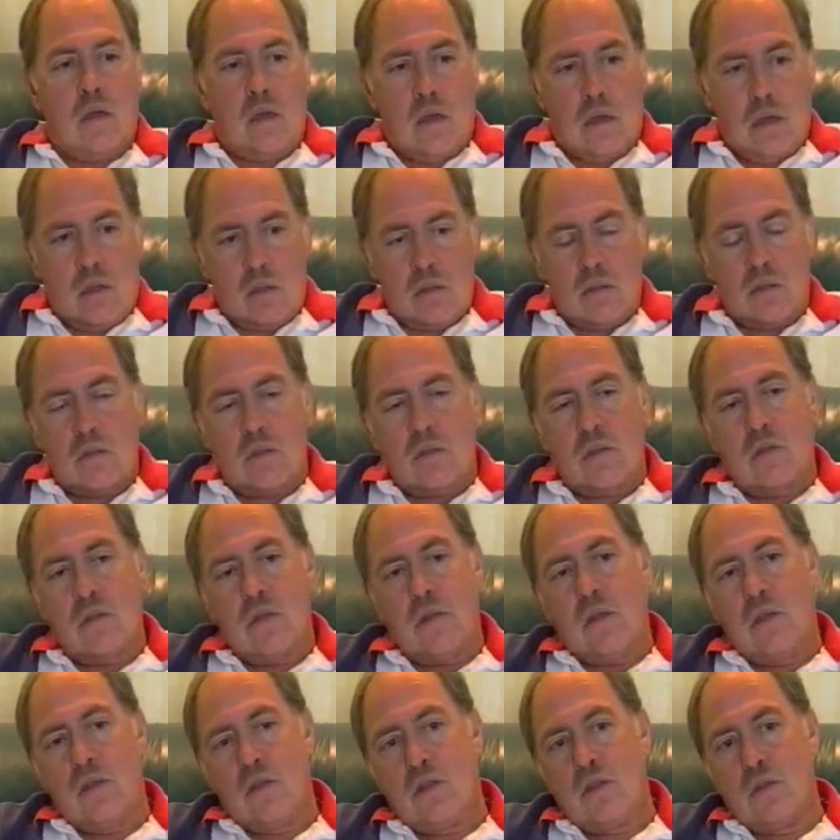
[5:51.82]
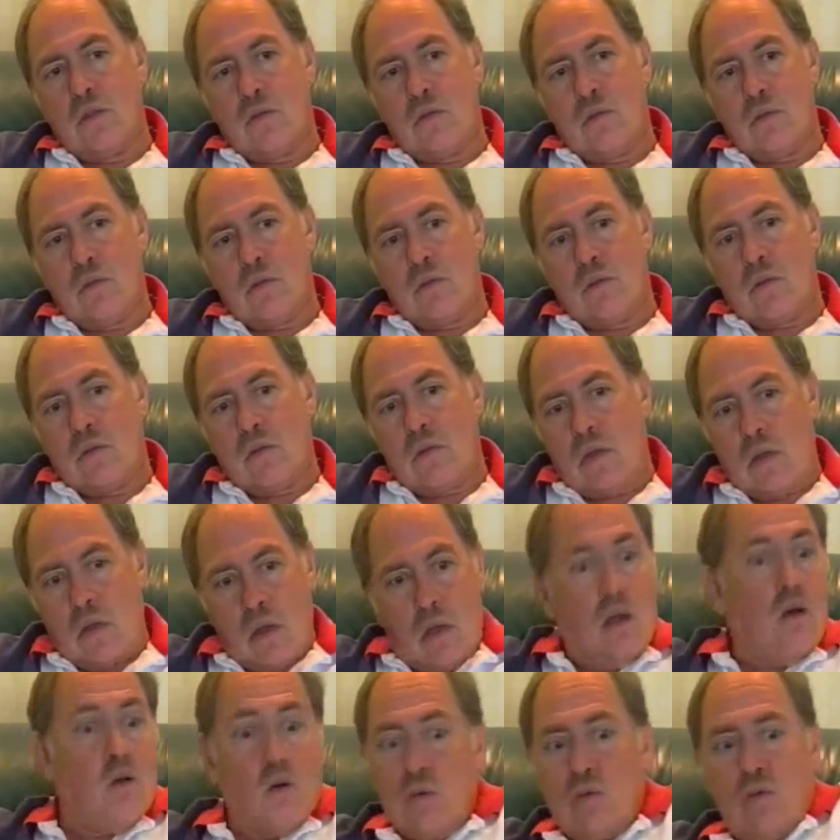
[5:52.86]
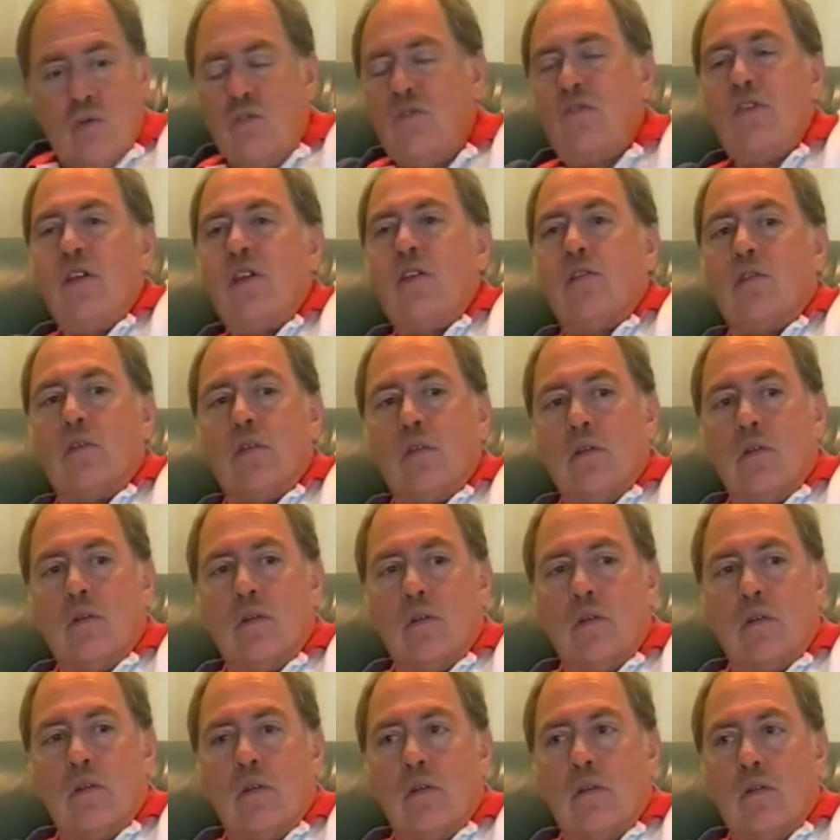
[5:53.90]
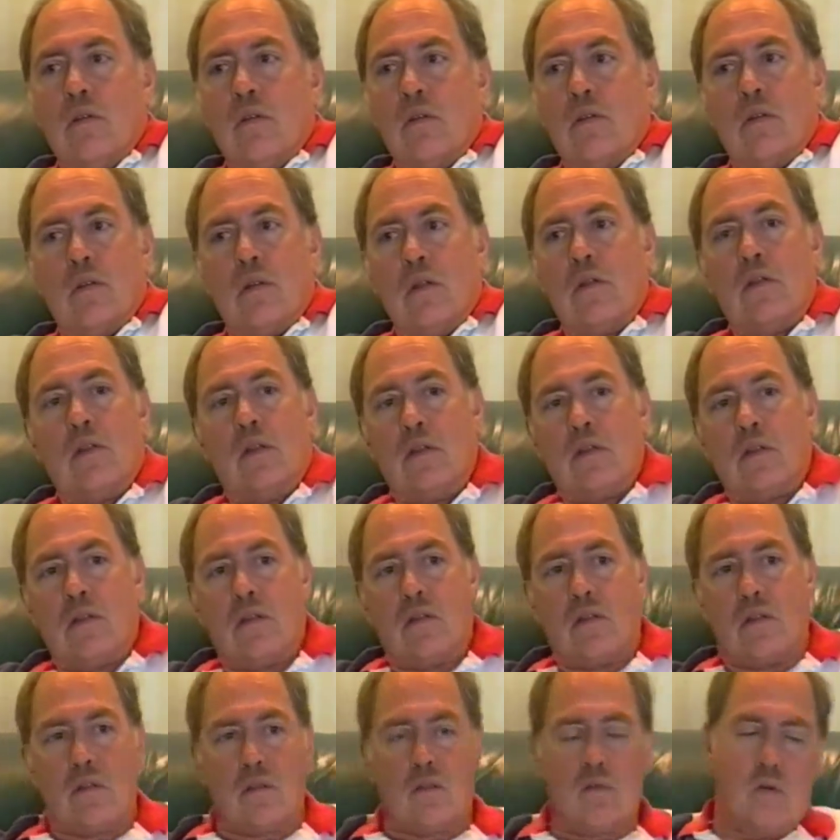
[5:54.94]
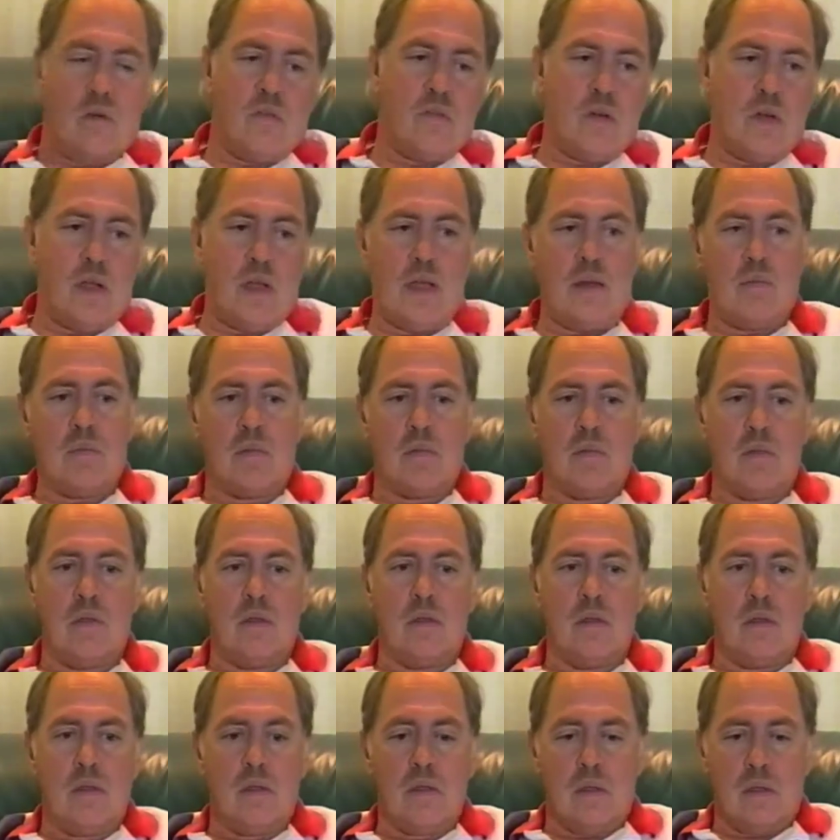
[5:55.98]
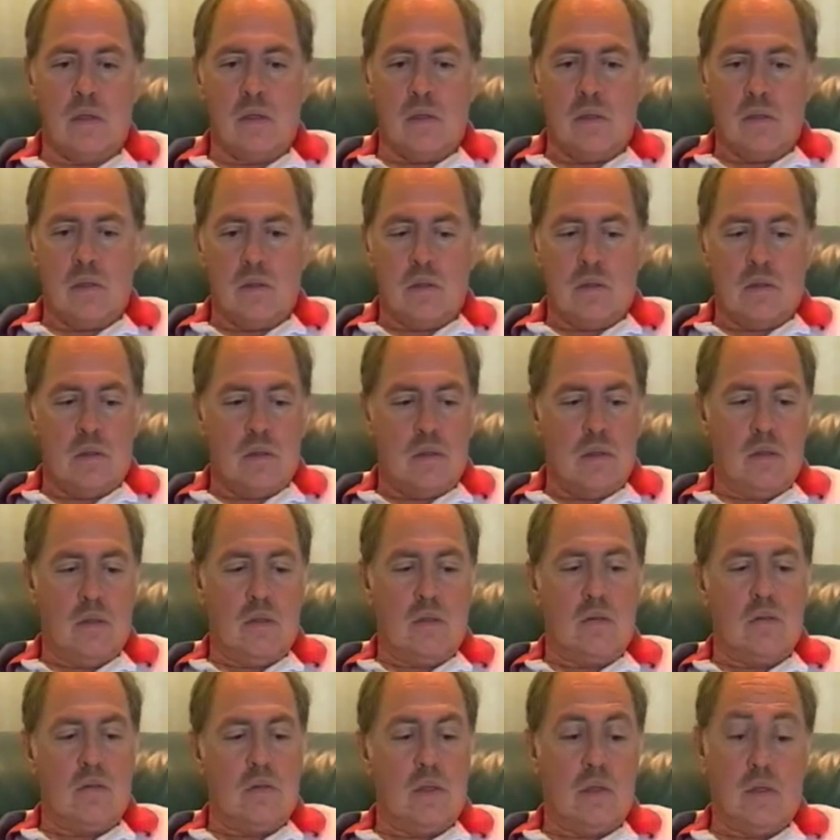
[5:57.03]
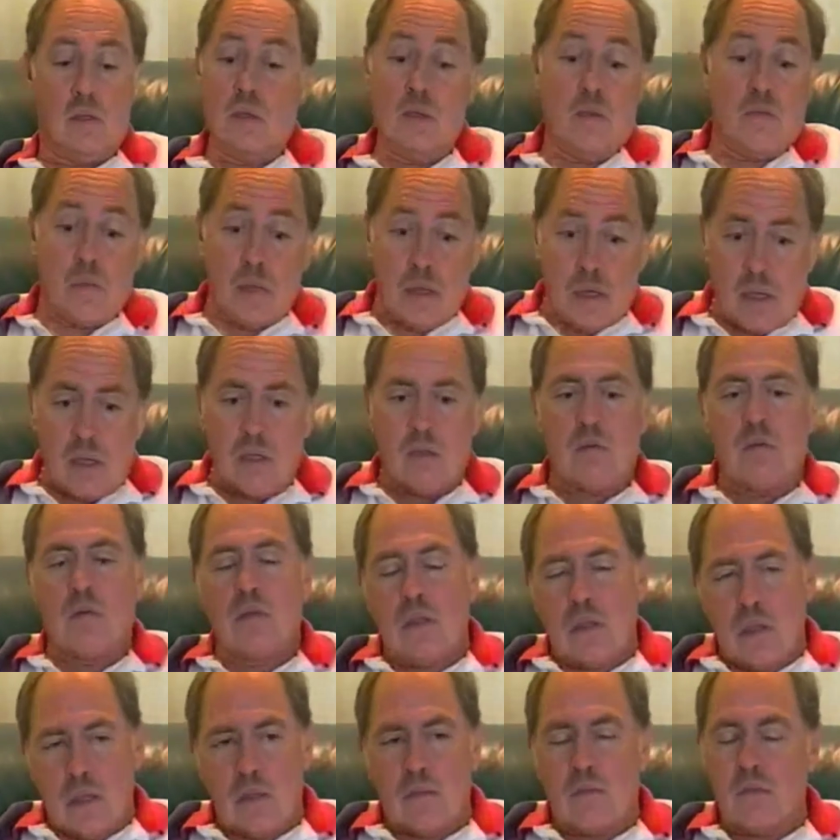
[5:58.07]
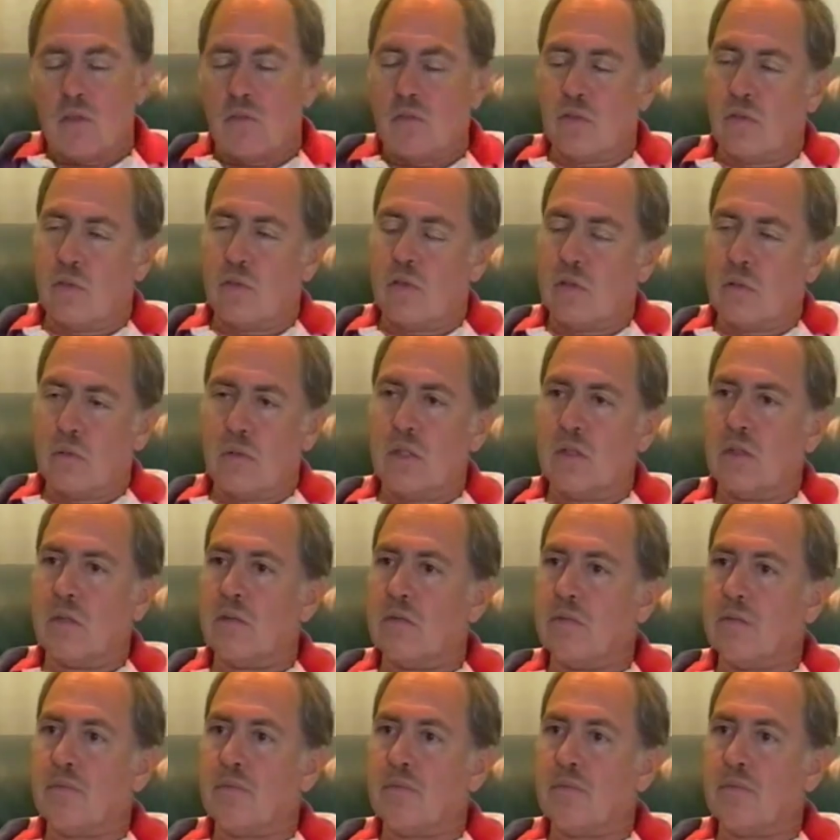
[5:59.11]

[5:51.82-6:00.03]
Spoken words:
us into a whole new field. It doesn't often happen. You know, it could have been anyone. It happened to fall to me.